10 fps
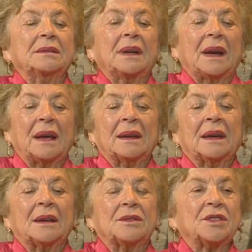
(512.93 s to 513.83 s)

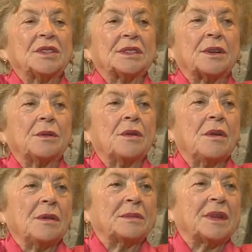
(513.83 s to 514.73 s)
Lenka, you just go
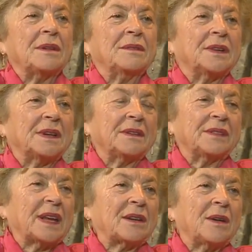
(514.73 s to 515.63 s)
home, don't worry,
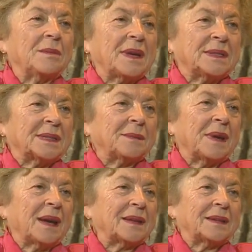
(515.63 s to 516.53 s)
if they come ask
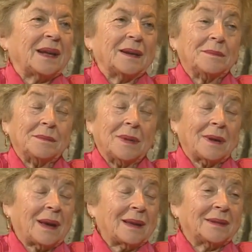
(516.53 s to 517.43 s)
me, I tell them,
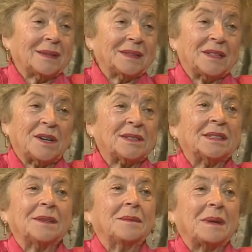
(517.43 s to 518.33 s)
but I didn't
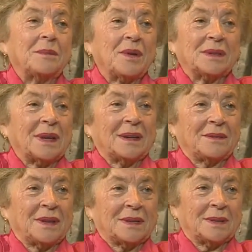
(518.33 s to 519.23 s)
trust them, I bought
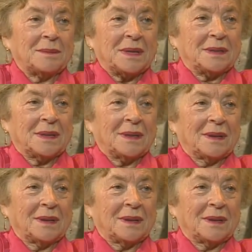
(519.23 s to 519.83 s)
anyway the meat.